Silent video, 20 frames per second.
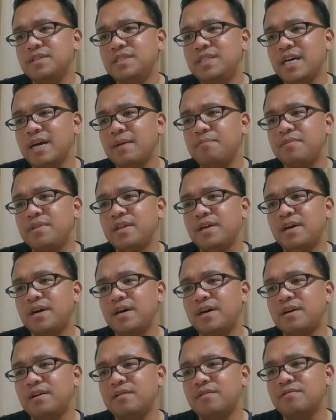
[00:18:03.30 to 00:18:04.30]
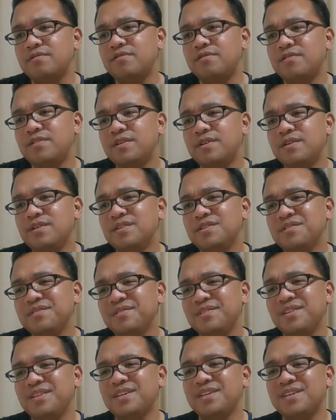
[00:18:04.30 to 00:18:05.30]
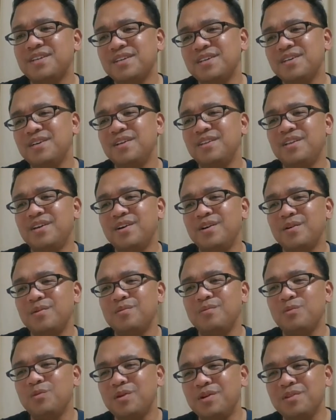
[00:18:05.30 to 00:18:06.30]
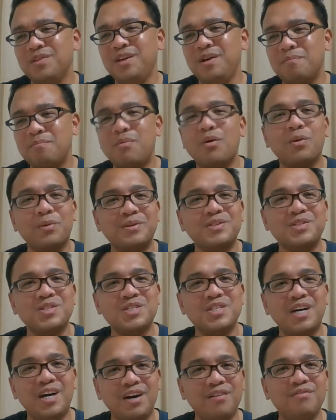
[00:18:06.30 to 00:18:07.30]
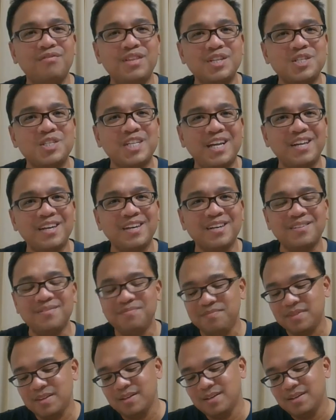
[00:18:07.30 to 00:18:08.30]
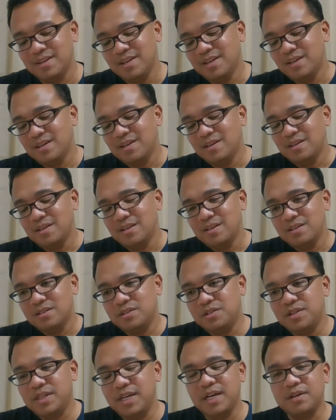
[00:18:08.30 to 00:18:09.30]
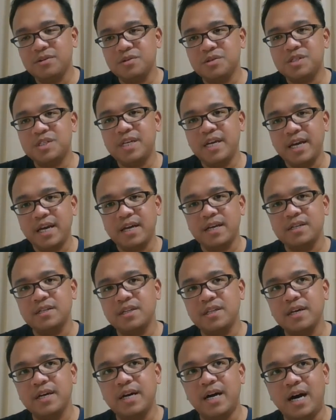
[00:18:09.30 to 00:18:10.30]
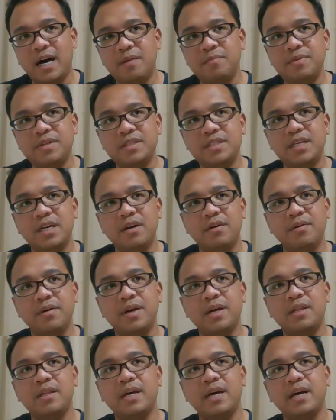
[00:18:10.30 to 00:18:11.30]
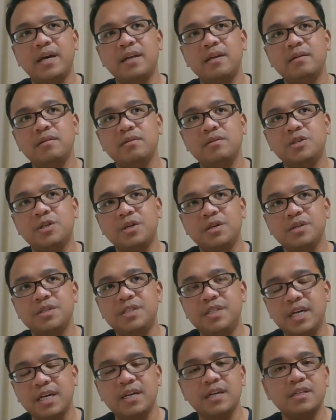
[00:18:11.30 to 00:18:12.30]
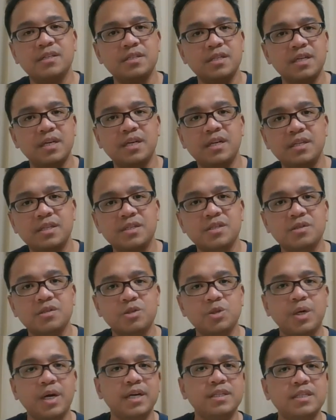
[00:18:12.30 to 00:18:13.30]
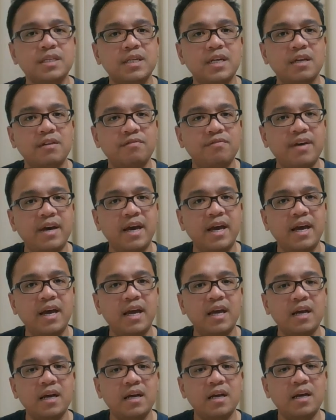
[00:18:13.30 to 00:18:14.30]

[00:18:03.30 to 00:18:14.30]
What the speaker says: depth of the importance of the setting? Do they understand the commentary that Charles Dickens is trying to convey